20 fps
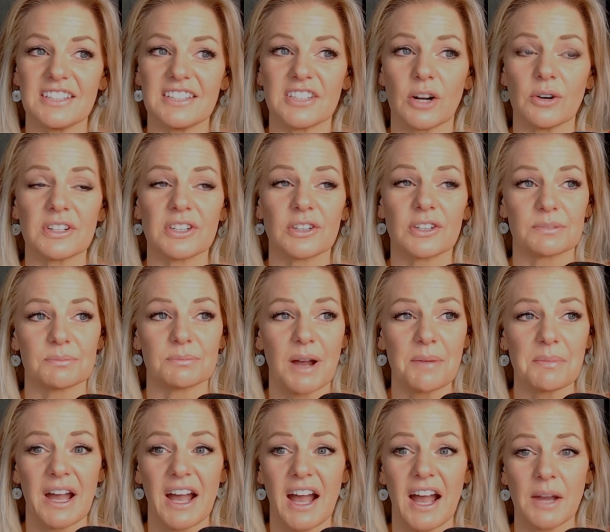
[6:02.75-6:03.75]
don't. And he goes,
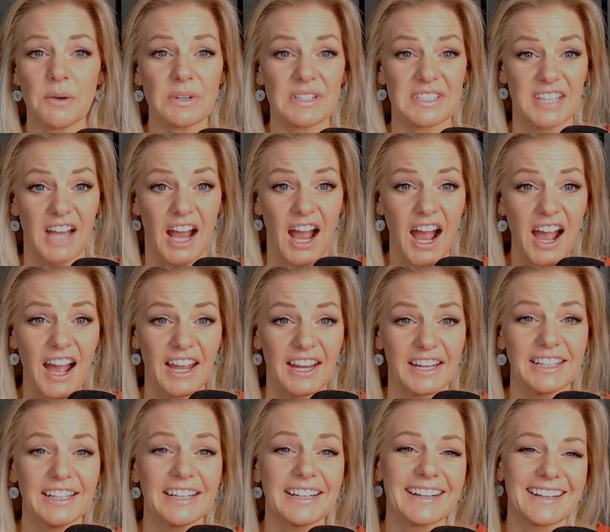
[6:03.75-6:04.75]
Mama, I would
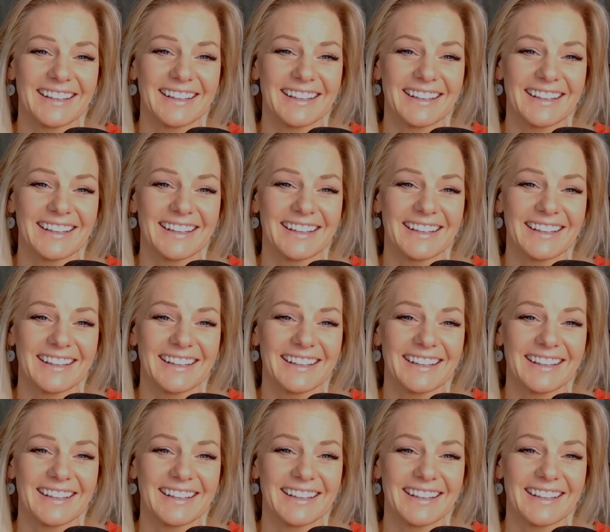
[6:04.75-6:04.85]
die.